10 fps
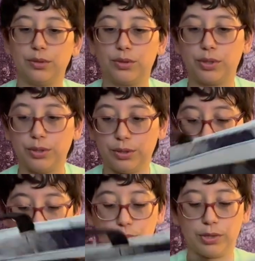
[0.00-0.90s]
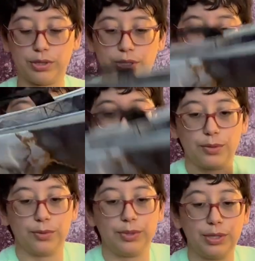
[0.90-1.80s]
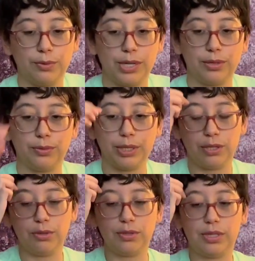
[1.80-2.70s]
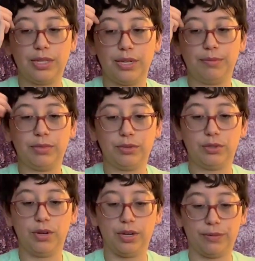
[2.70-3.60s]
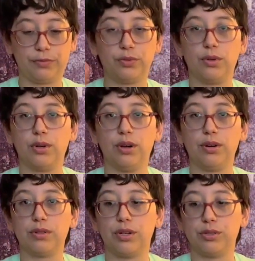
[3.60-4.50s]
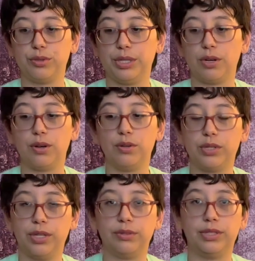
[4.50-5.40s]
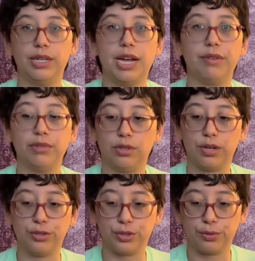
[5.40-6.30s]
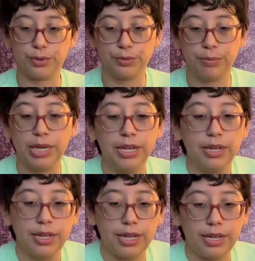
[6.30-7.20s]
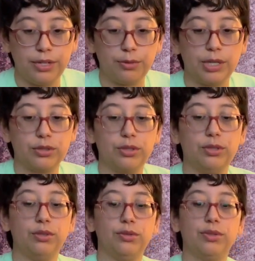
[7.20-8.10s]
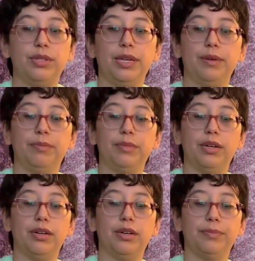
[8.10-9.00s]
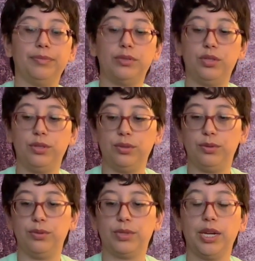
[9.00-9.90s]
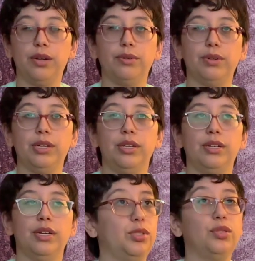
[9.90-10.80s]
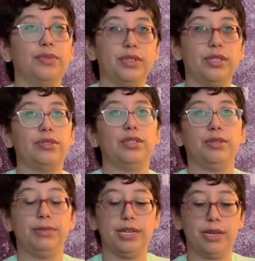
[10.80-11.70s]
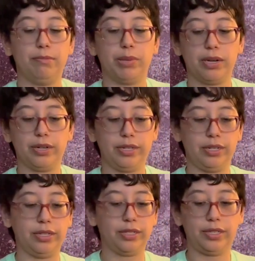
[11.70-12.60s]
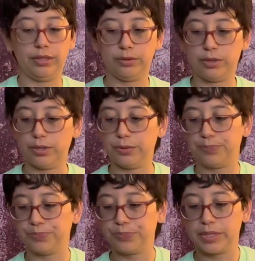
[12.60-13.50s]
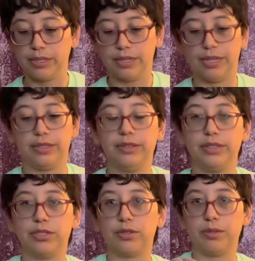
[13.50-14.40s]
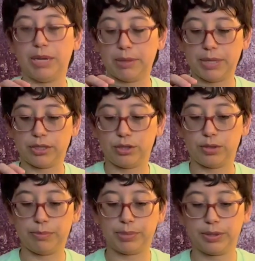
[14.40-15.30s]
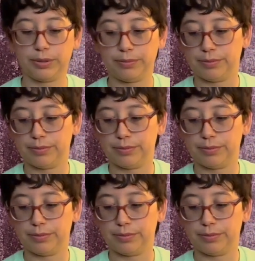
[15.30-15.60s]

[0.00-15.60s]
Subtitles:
these worked out really well. We used them for our laundry. Our hotel did have a laundry room, and we also used them to carry souvenirs that we had bought in Kyoto. And then these are the backpack straps.